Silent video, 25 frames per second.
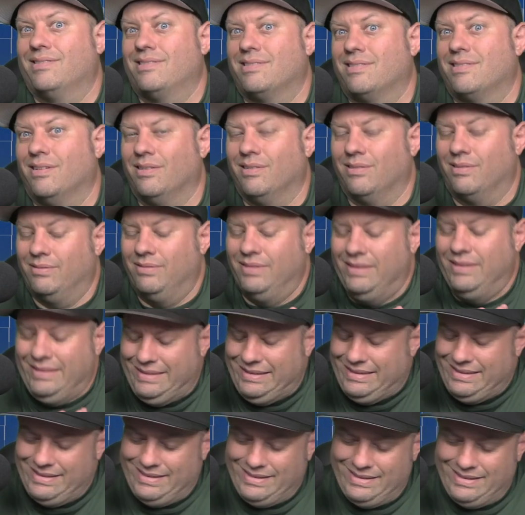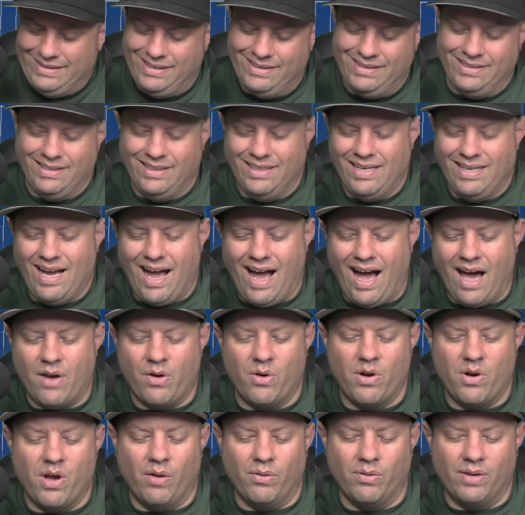So I
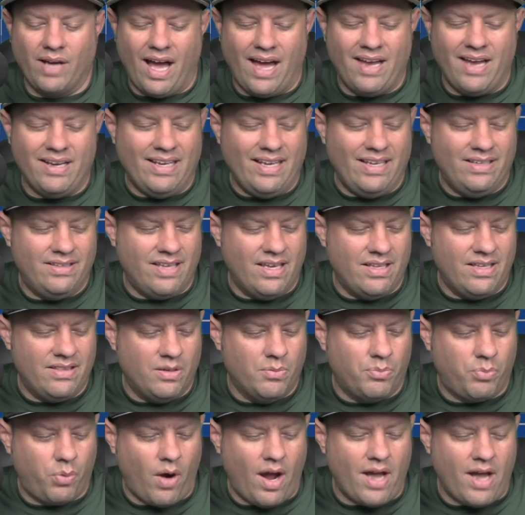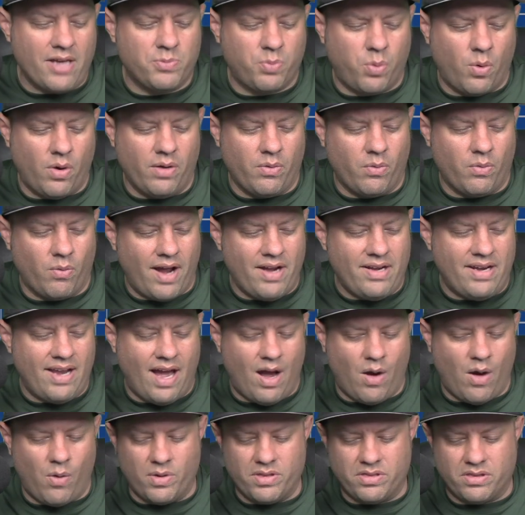don't know. I it, the price point right
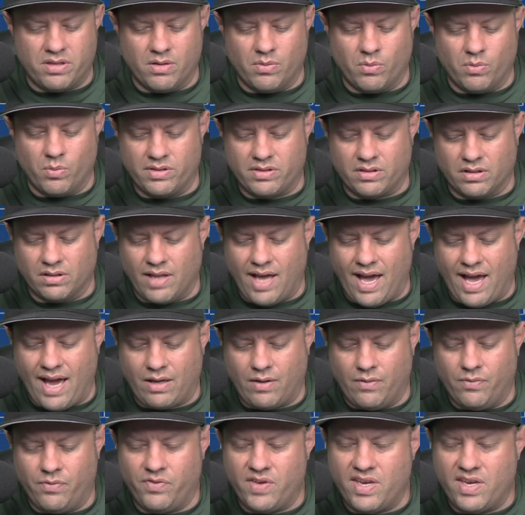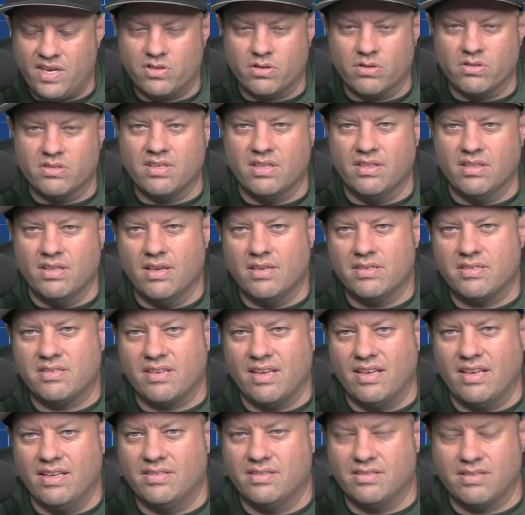now with the with the lack of features in this,
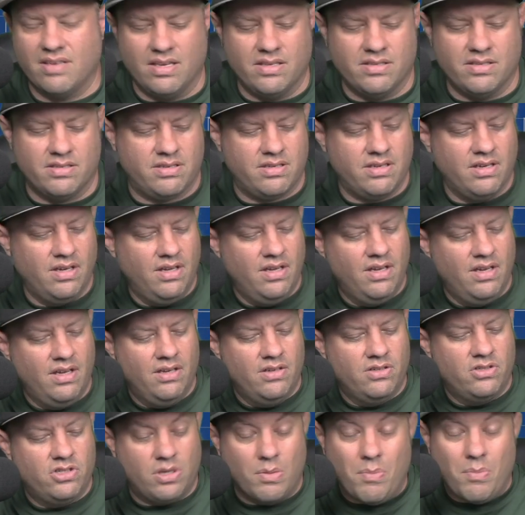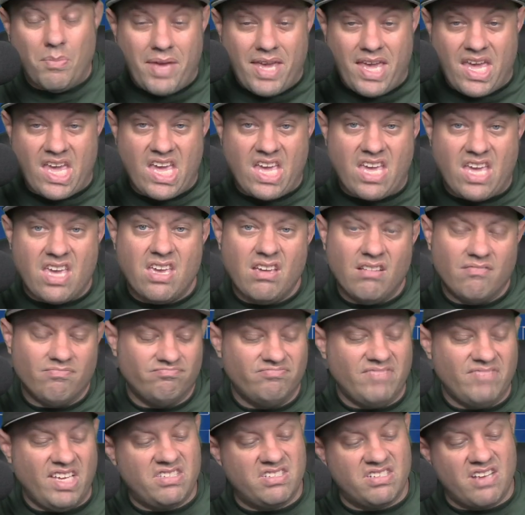it's it's to me
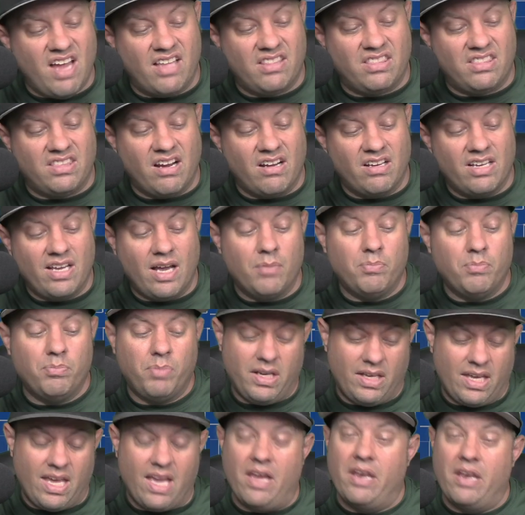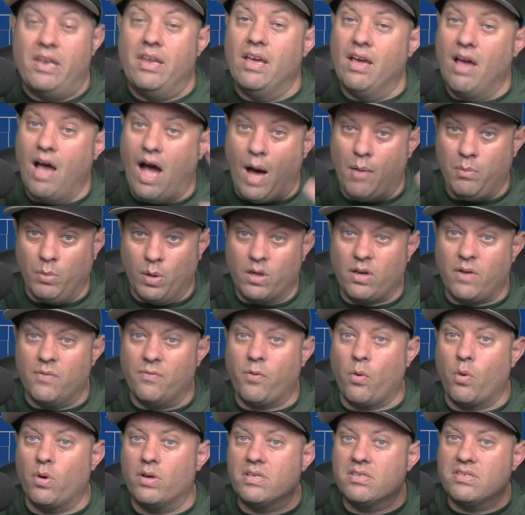it's not there yet. But again, I'm looking
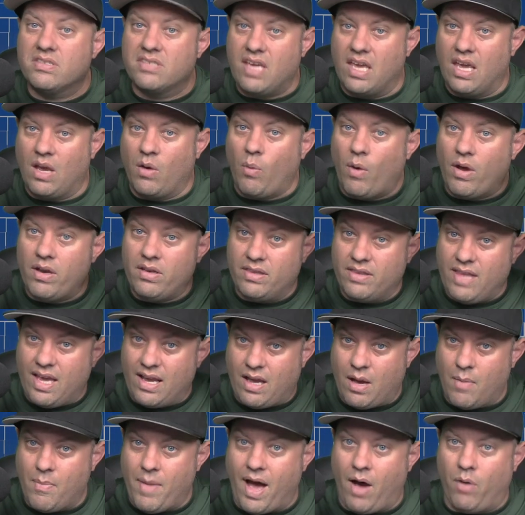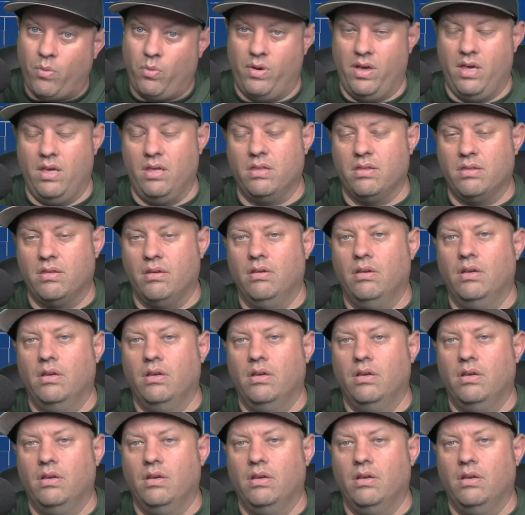forward to seeing what they come out with.